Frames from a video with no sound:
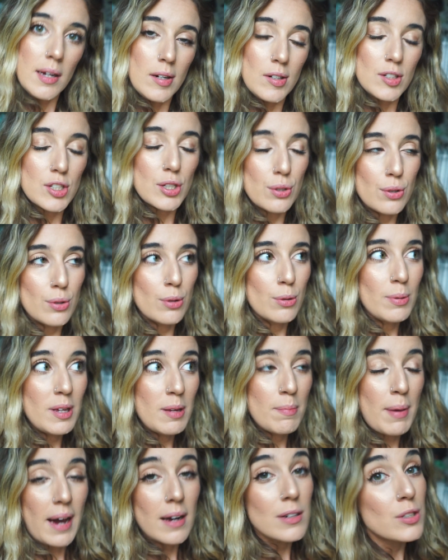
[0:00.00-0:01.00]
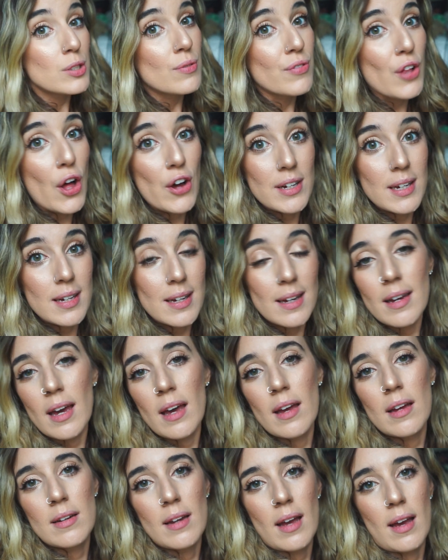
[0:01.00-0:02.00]
to be back to vlogging
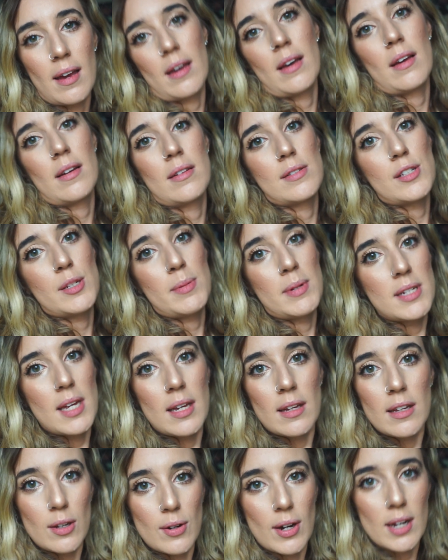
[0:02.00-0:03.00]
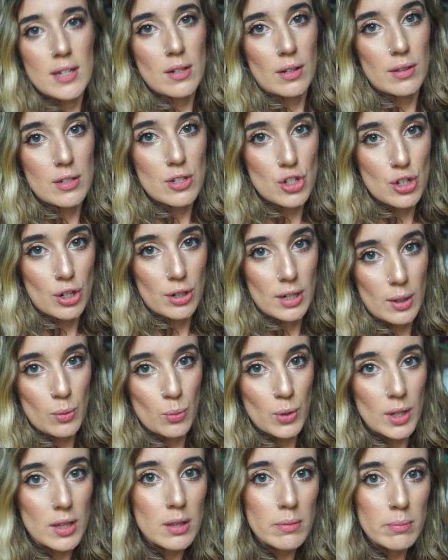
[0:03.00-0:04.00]
again and to be taking you guys on this journey
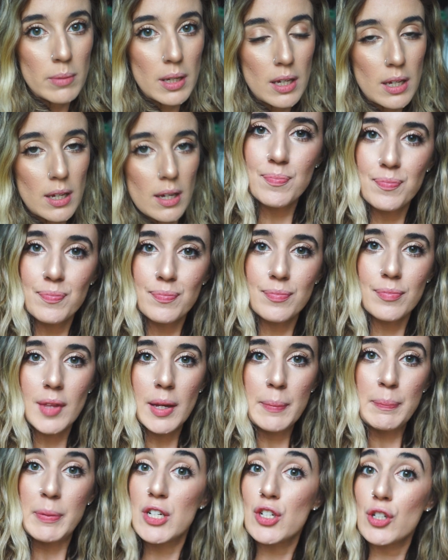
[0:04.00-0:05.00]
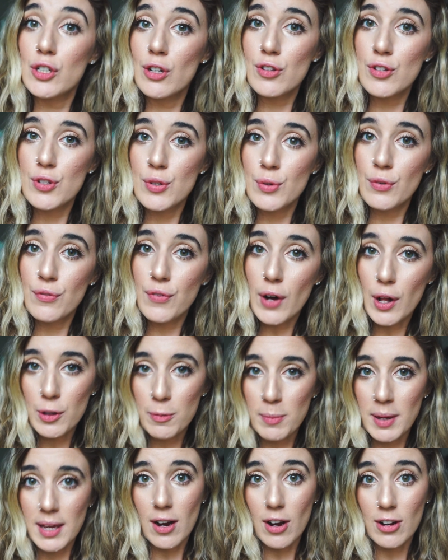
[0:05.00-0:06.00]
with me. Be sure to follow
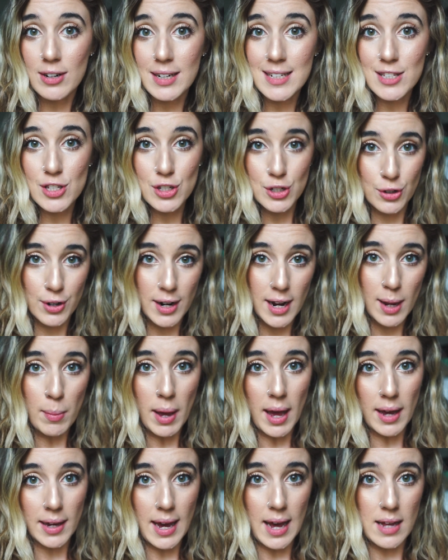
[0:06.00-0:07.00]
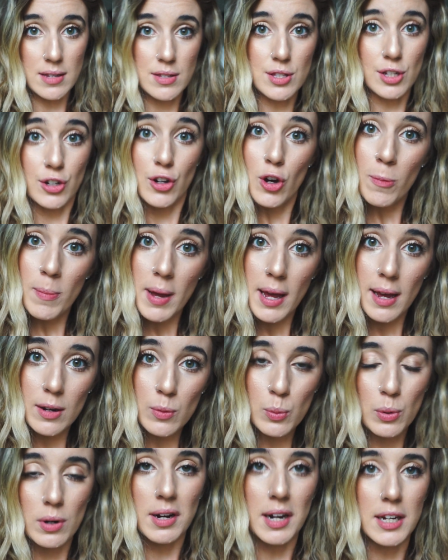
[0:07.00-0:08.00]
me on Instagram at
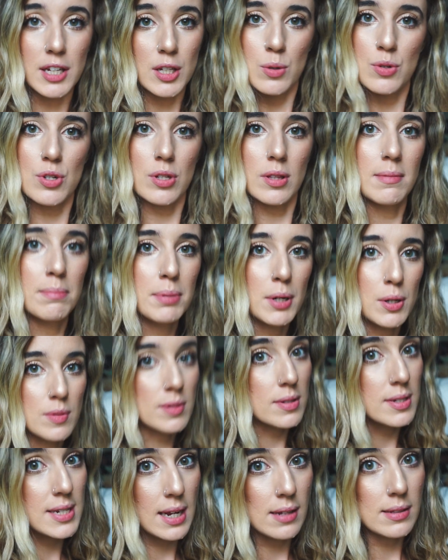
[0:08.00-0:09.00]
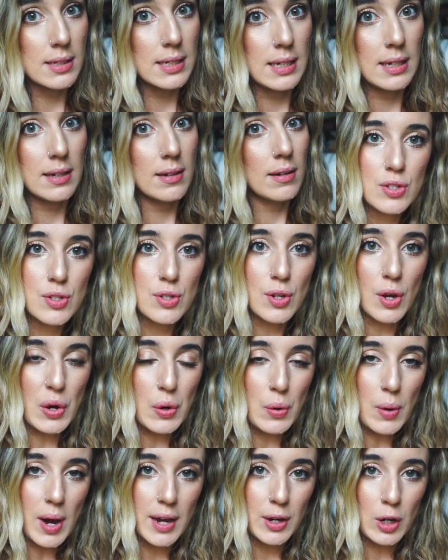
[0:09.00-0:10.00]
CastTheNomad, where I usually post daily.
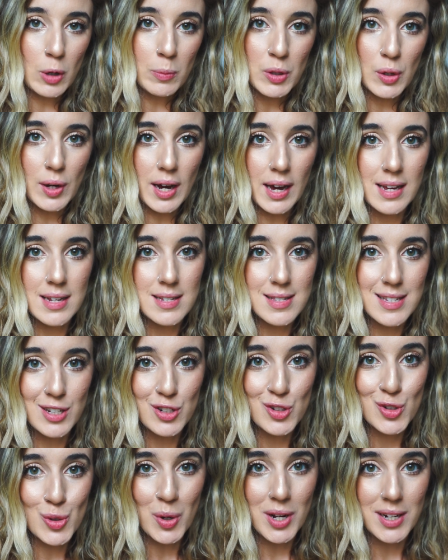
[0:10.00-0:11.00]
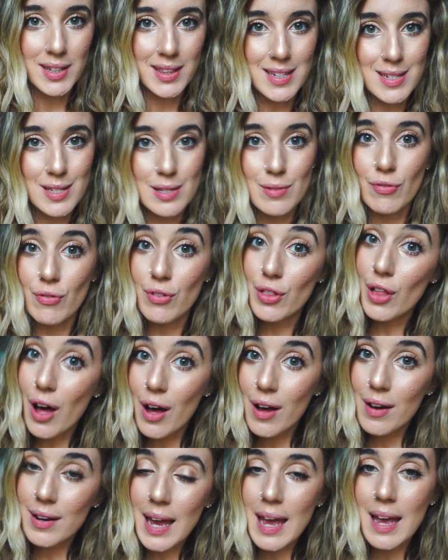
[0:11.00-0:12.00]
So I hope you guys enjoyed this
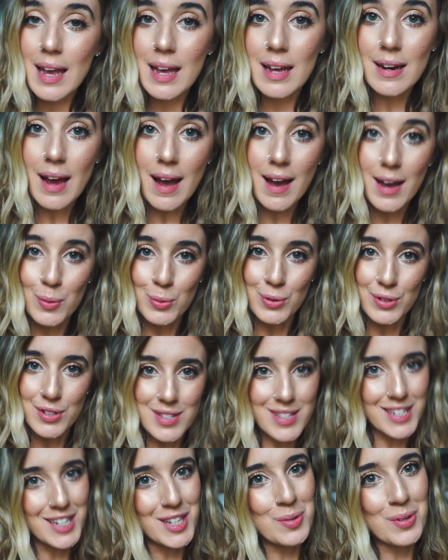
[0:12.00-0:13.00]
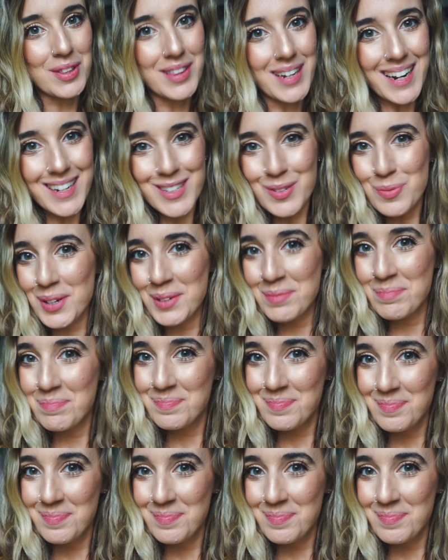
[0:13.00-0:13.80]
vlog and I will see you in the next one.